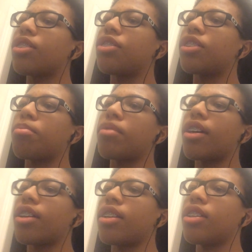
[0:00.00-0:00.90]
the ship
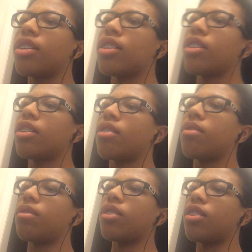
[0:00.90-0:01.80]
that
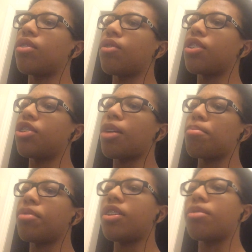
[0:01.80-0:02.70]
that when the
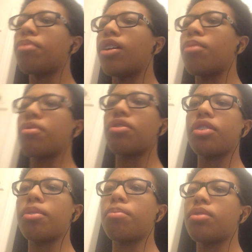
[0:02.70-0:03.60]
Japanese bombed the
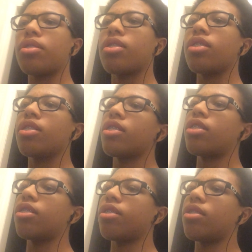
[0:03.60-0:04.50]
ships
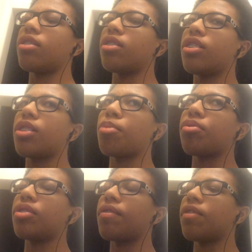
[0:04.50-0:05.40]
on December
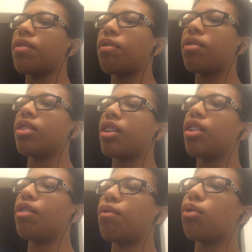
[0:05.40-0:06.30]
seventh,
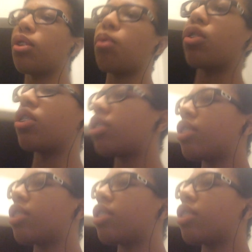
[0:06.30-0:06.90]
nineteen forty one.